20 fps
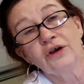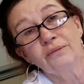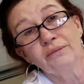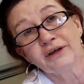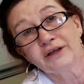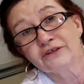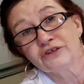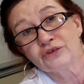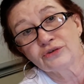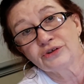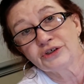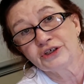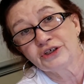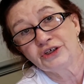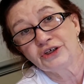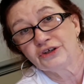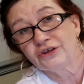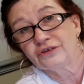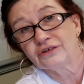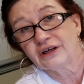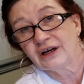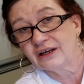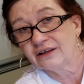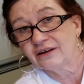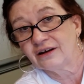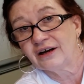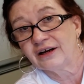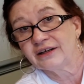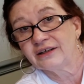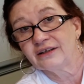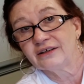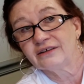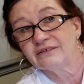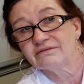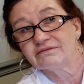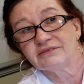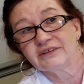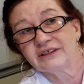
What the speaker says: but it's really cute and I like it,